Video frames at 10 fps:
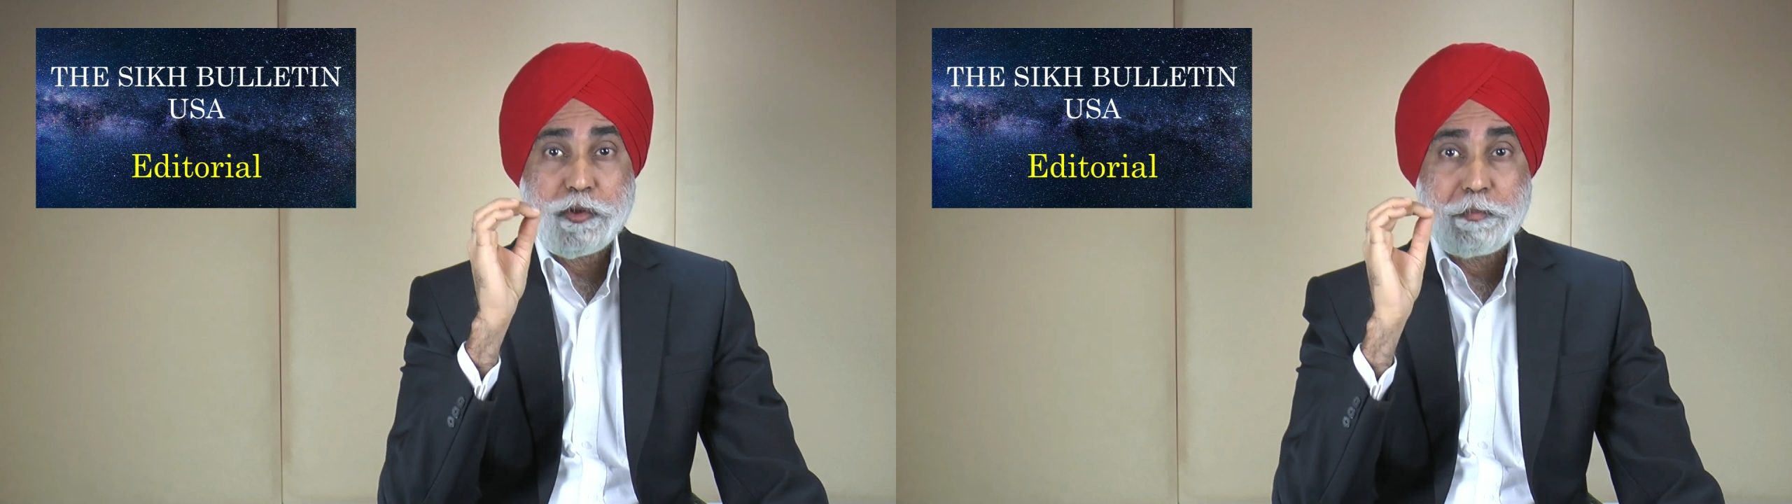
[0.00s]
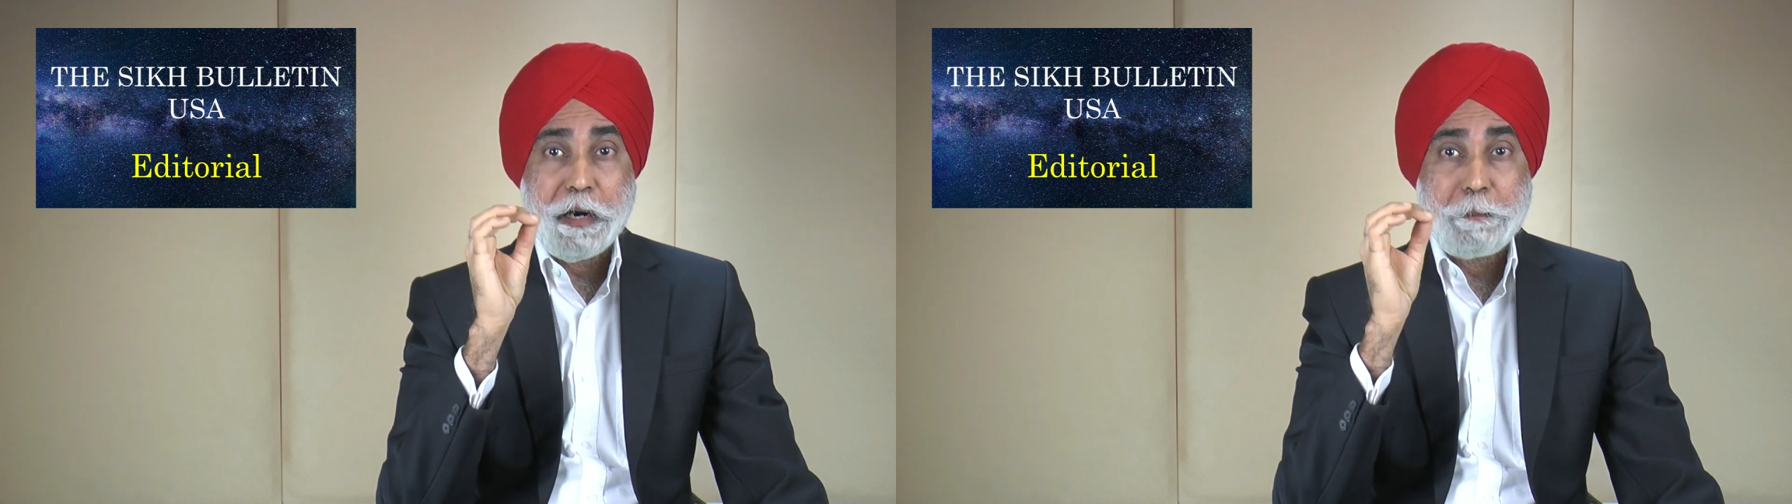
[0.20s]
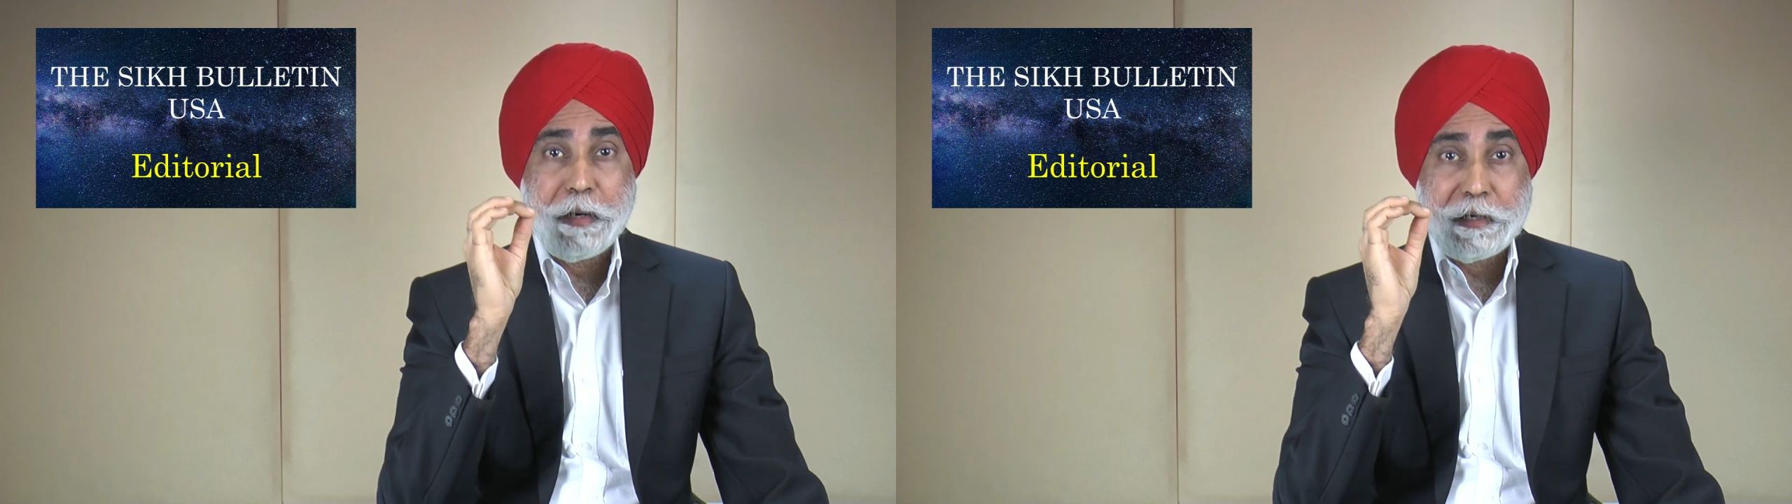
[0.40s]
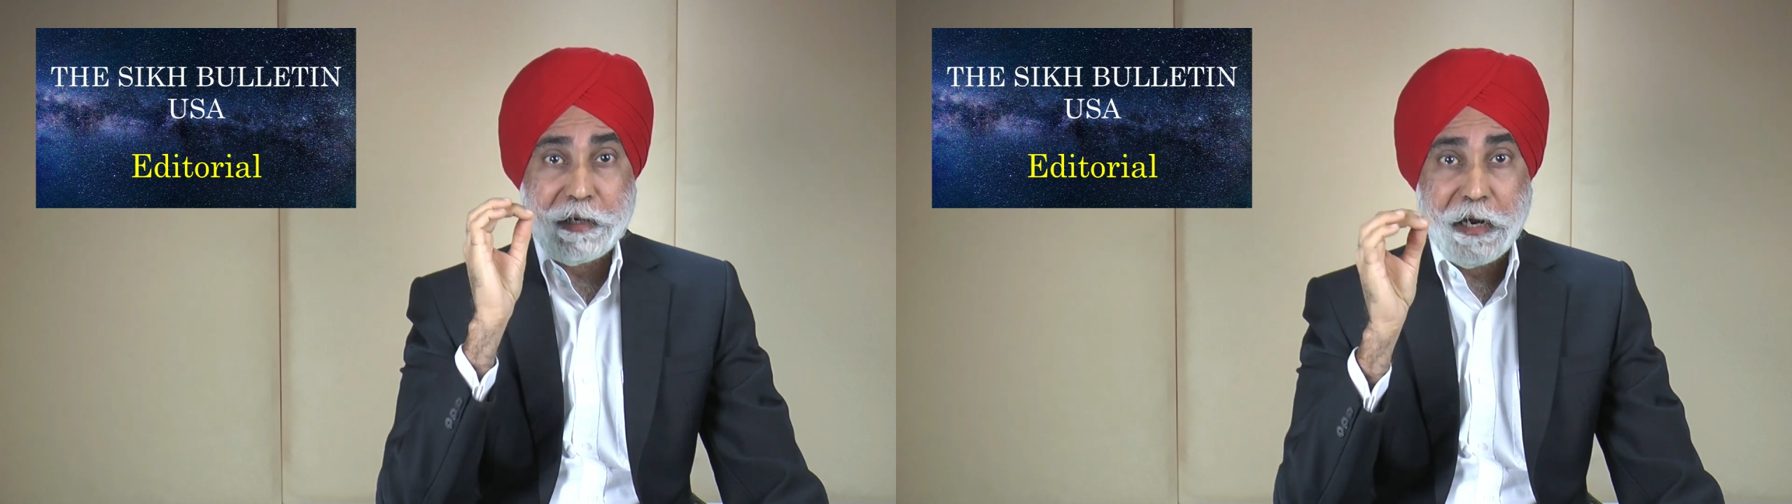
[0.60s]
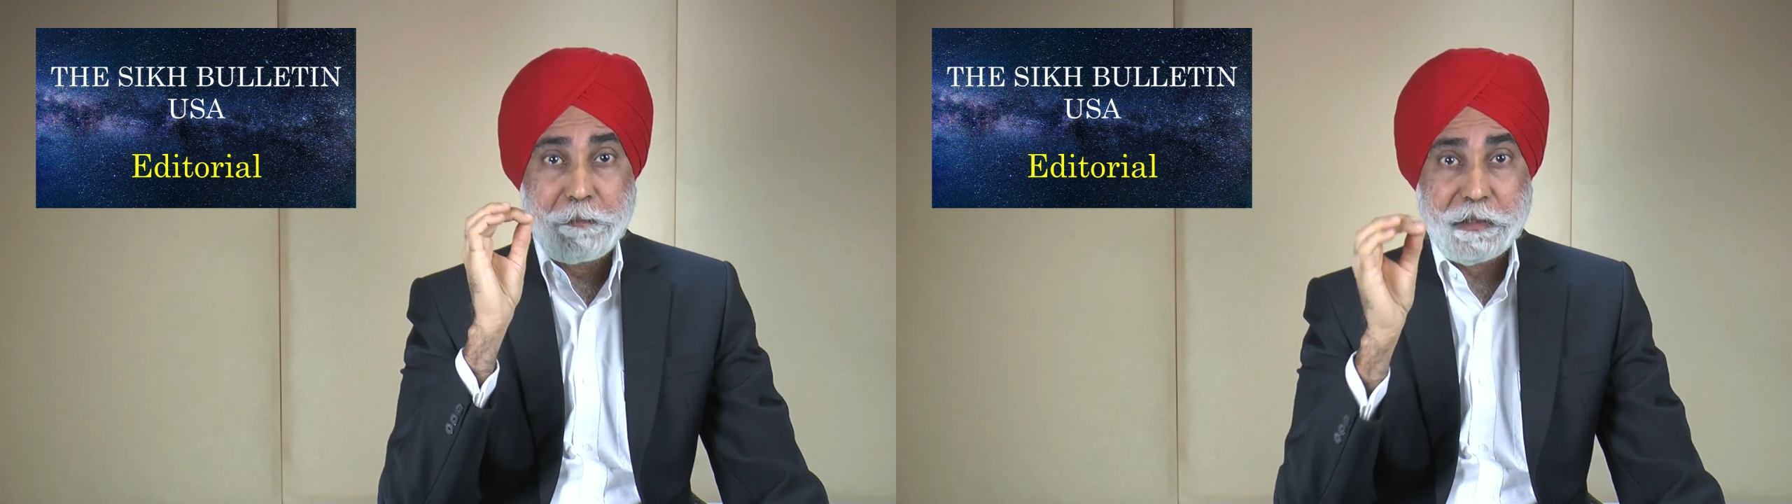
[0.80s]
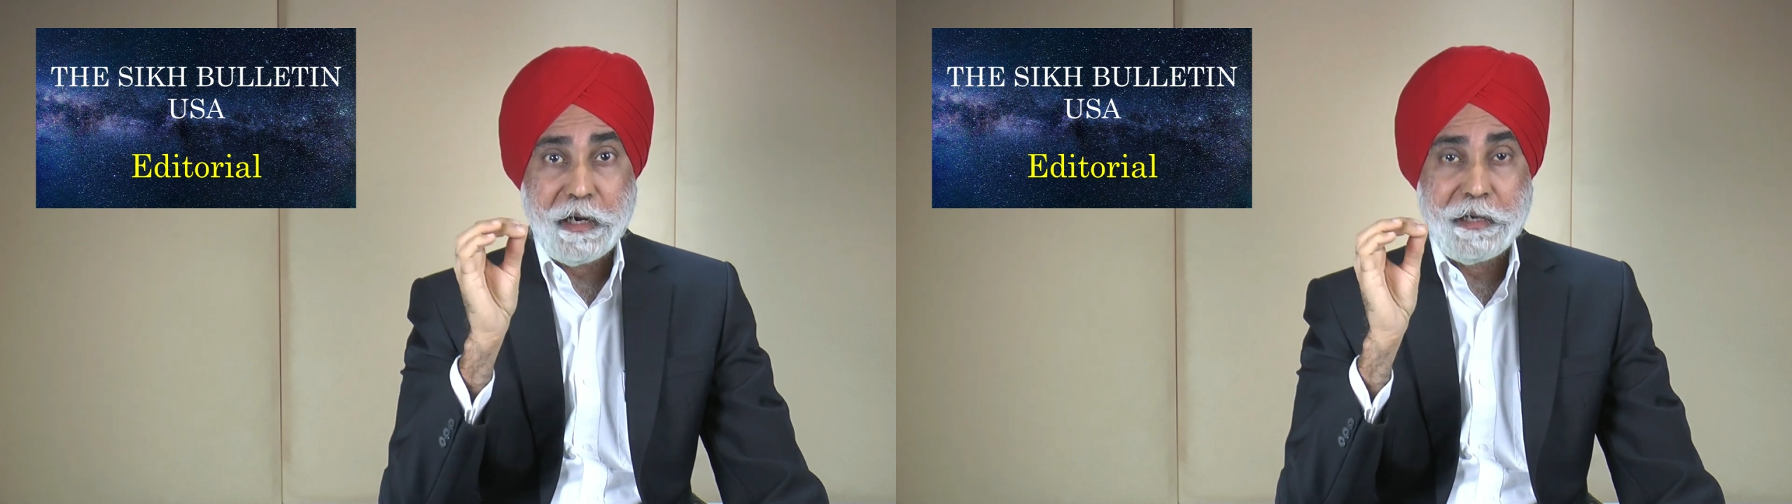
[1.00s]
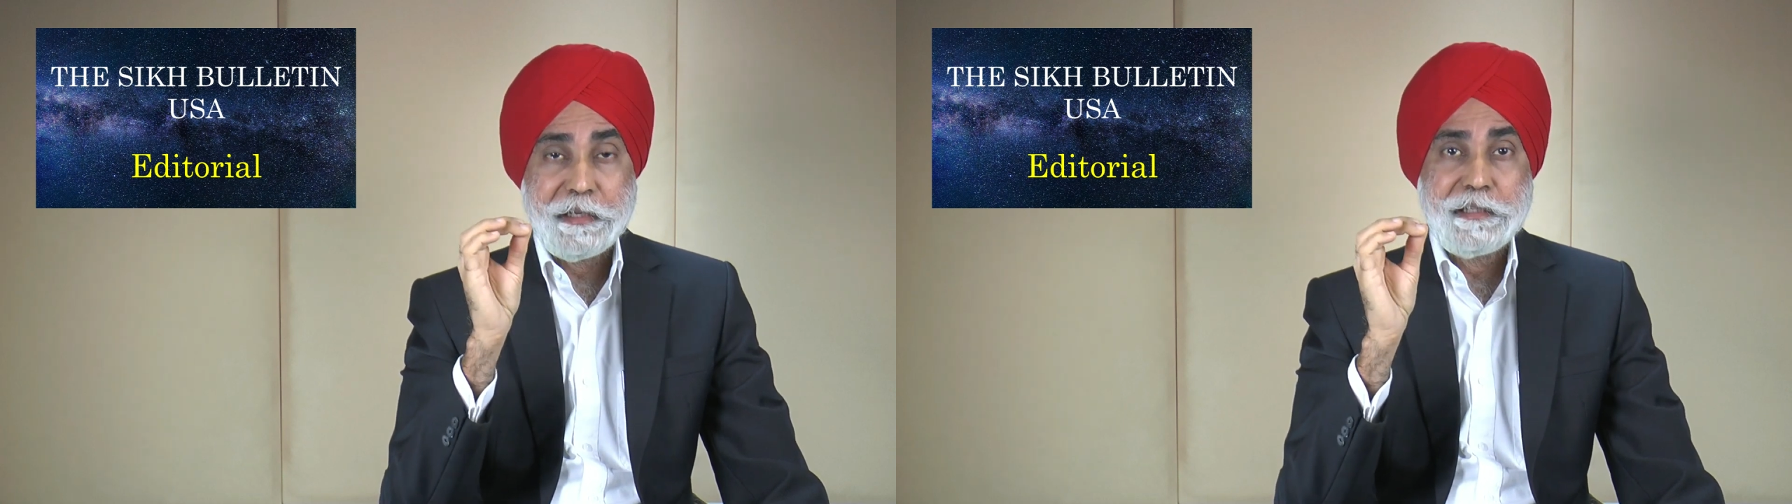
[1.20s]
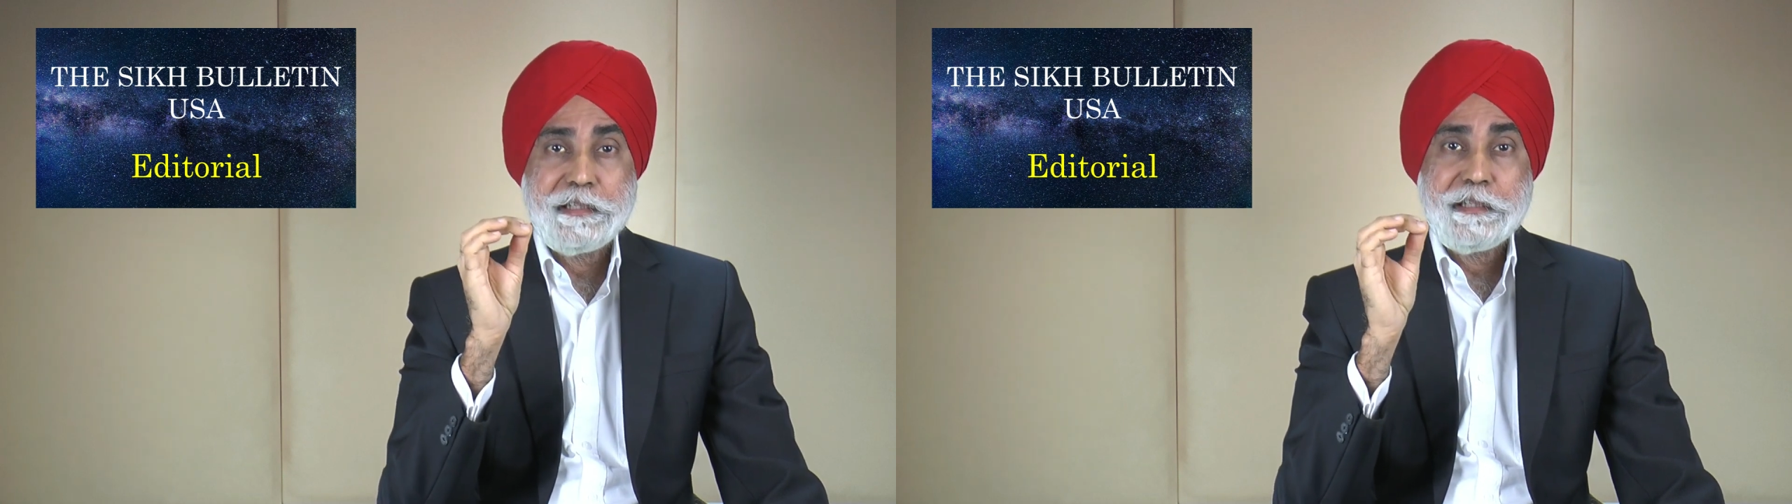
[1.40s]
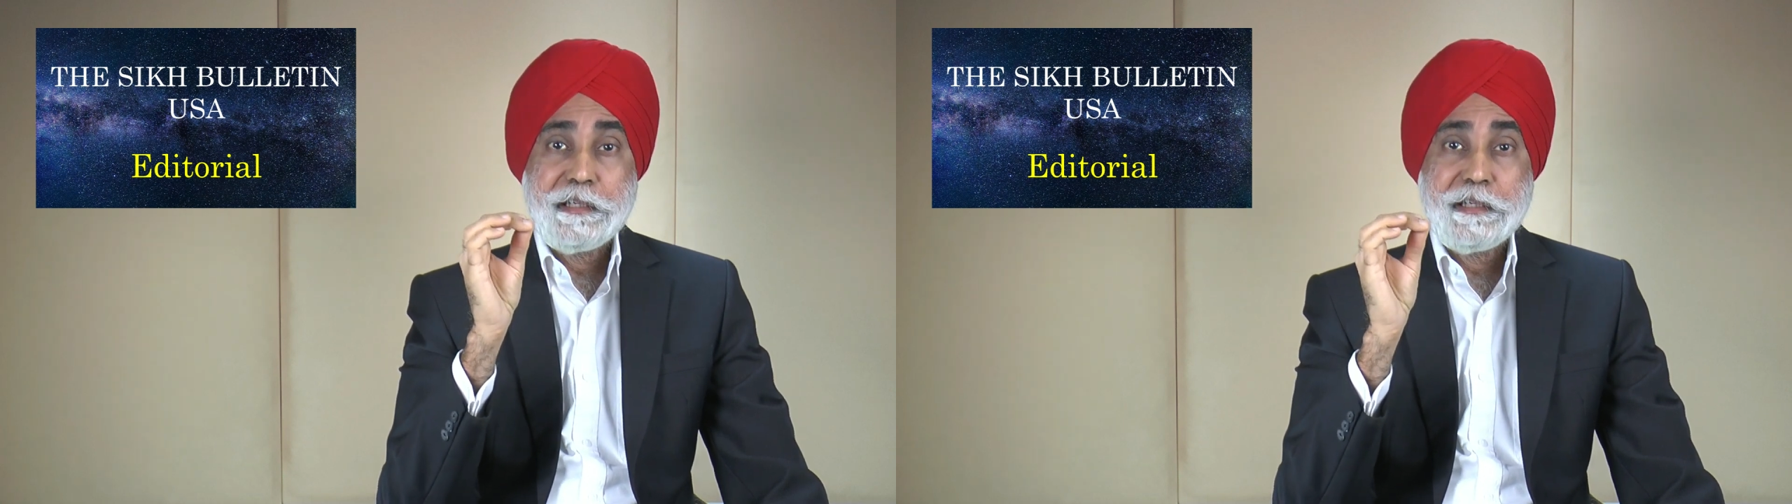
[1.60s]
to Baba Ram Rai,